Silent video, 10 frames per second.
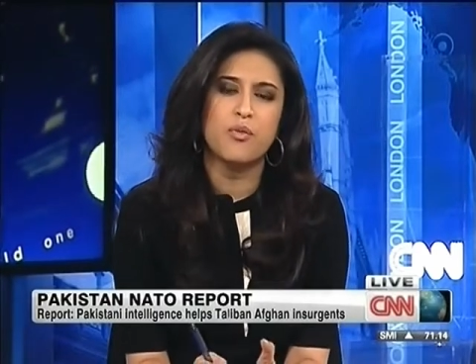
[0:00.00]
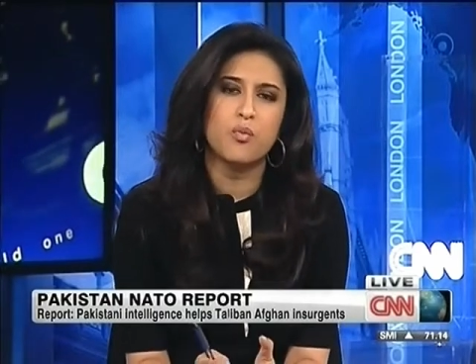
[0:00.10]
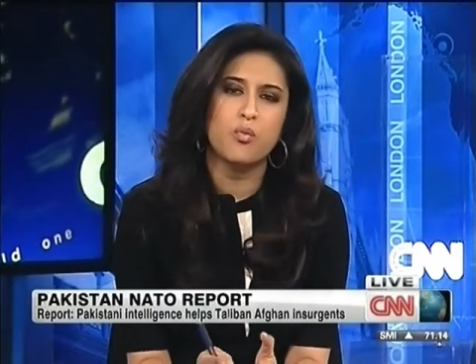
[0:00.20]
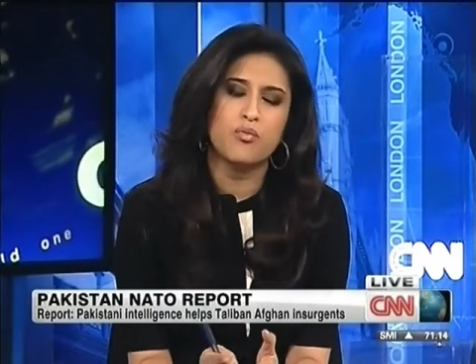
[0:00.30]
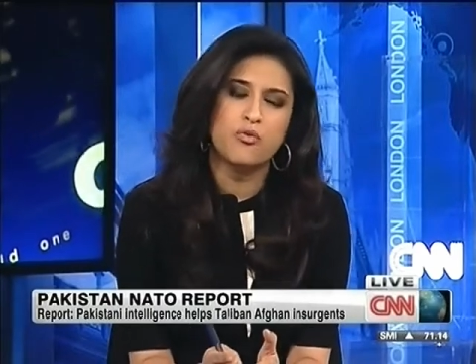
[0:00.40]

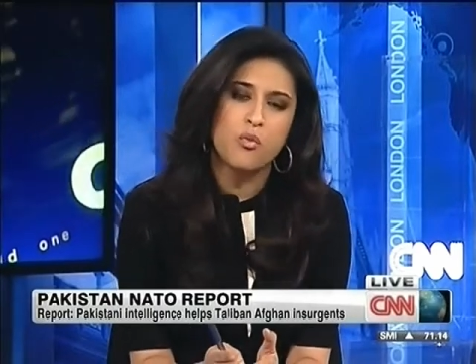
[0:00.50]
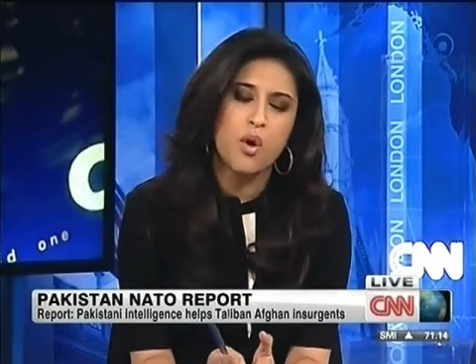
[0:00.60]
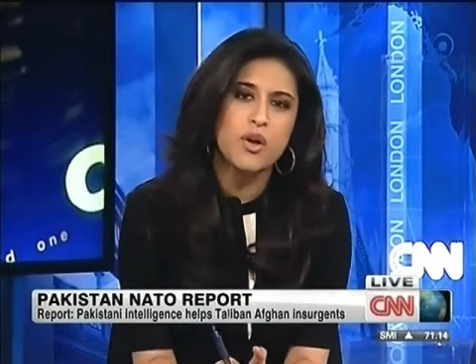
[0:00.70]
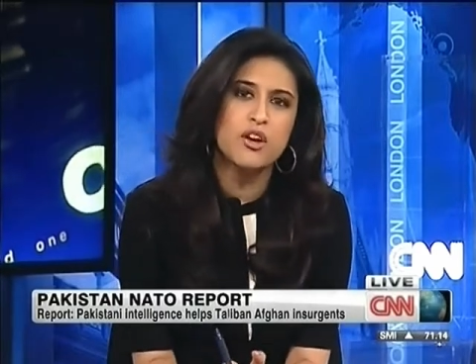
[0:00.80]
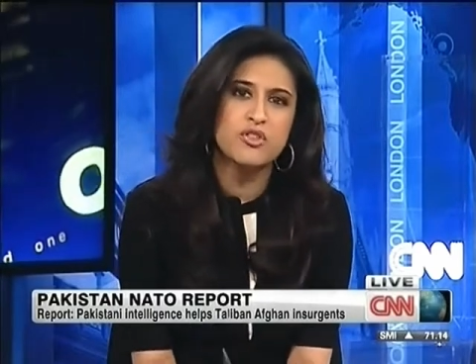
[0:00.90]
from, from
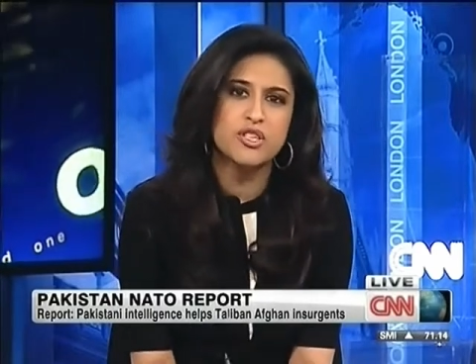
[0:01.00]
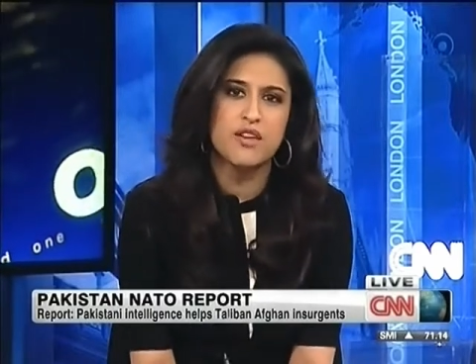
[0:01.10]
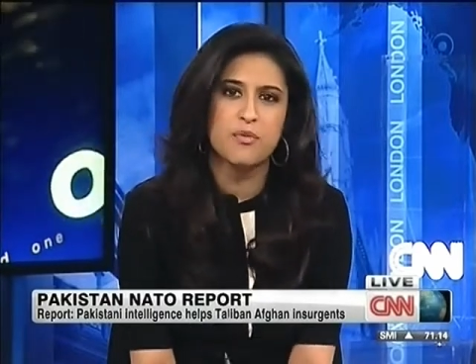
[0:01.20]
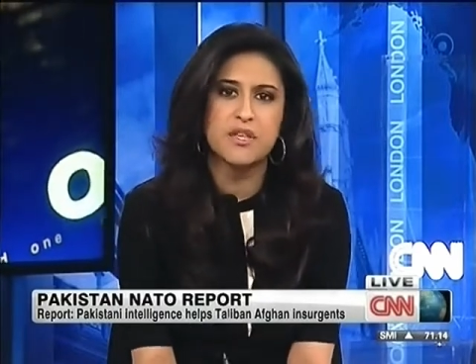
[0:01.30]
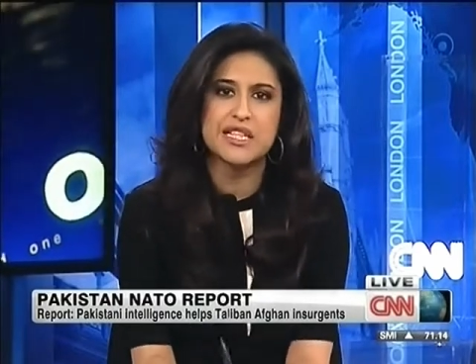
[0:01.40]
what we
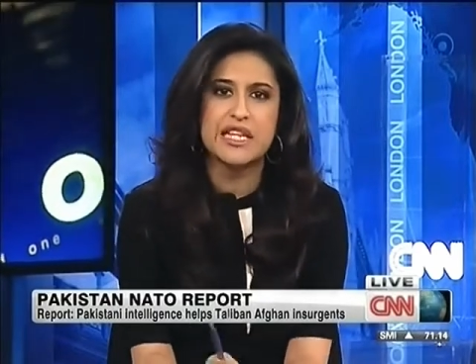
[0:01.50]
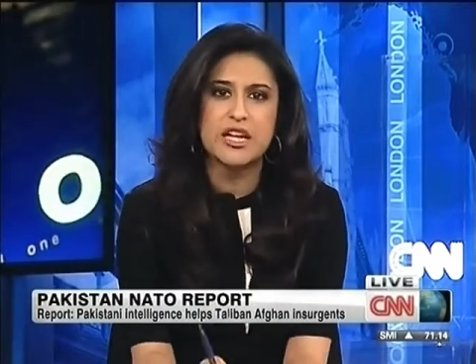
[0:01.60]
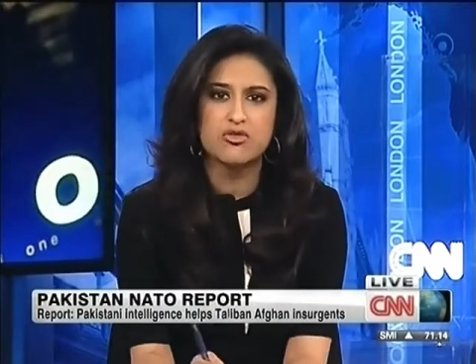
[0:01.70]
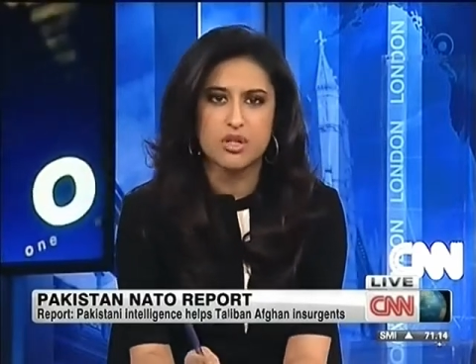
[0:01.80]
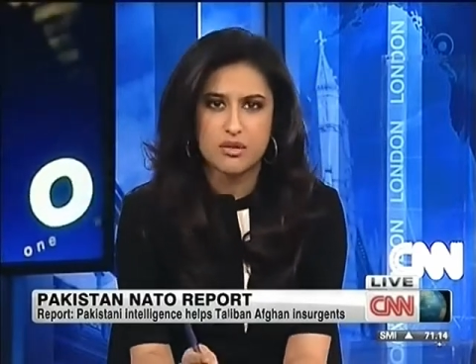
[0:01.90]
understand from this
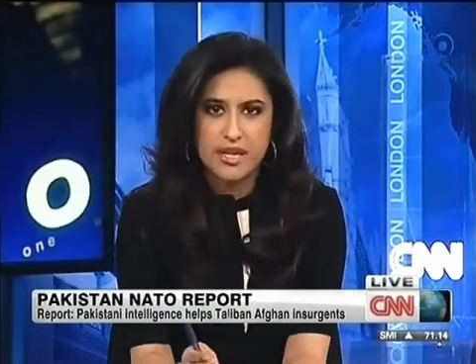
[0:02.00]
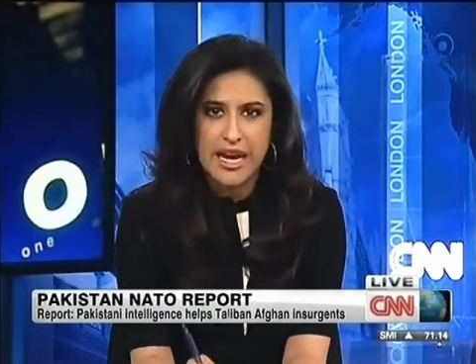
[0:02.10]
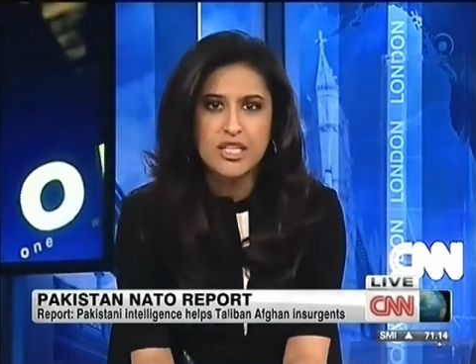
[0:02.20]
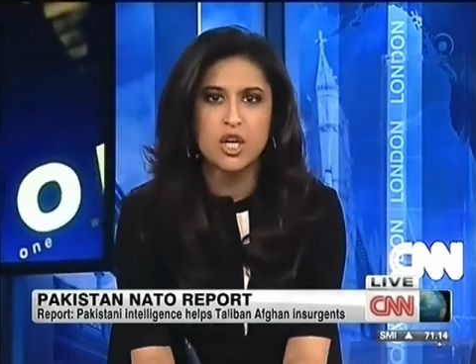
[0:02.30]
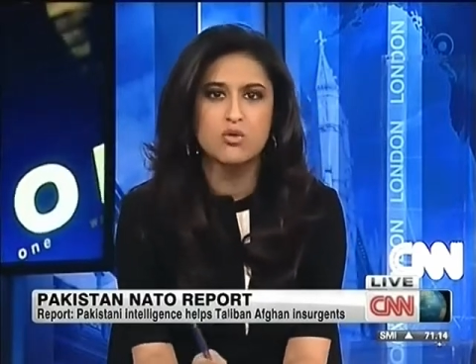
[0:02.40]
leaked
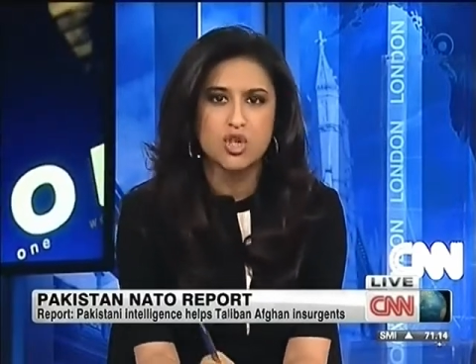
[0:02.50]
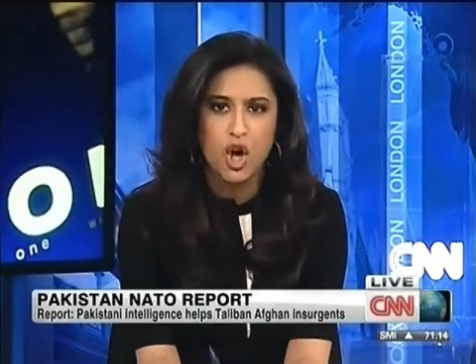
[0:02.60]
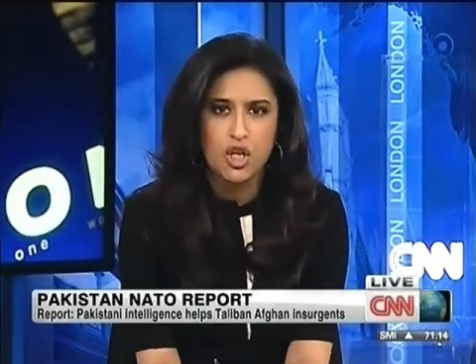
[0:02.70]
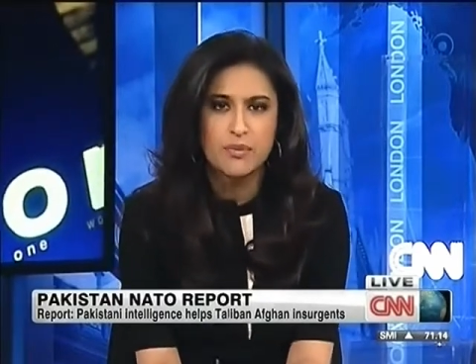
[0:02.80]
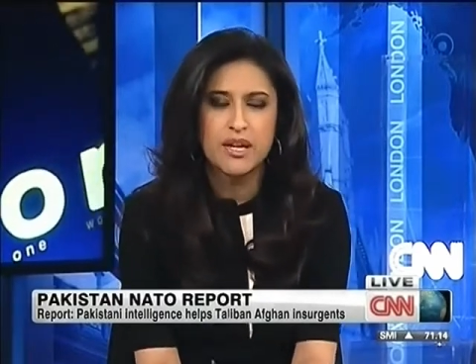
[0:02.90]
NATO
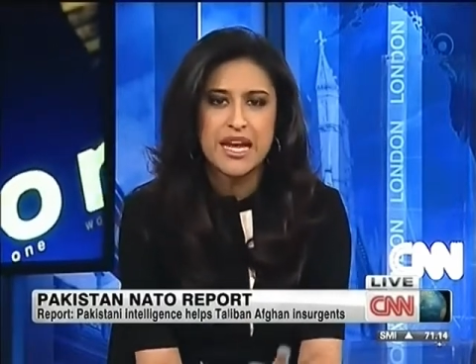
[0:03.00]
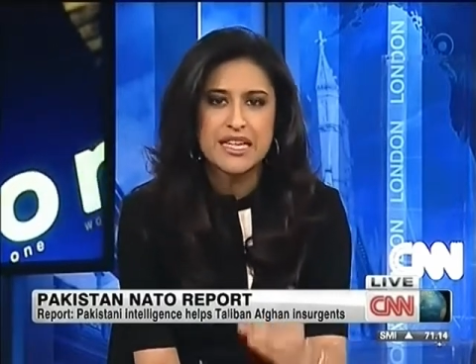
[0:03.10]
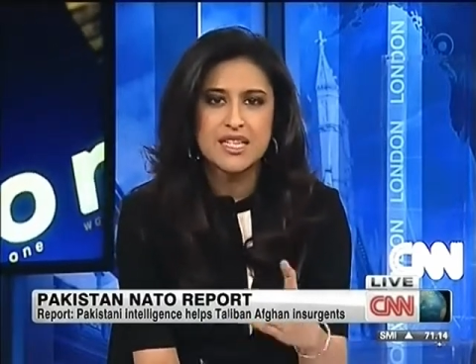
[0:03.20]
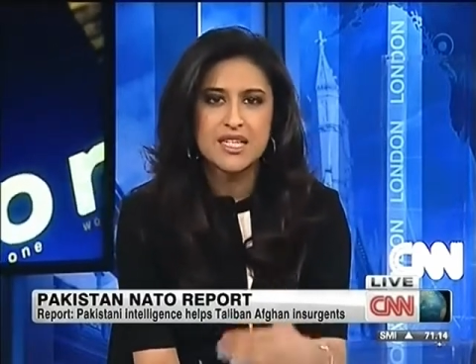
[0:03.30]
document,